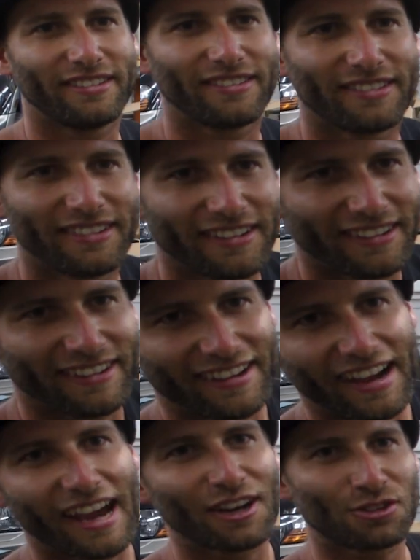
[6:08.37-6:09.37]
To
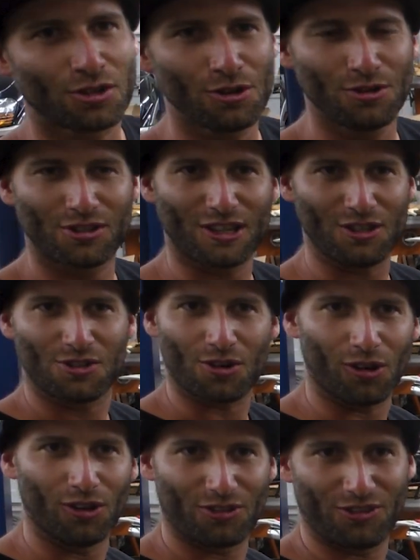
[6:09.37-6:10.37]
Arizona to Glamis.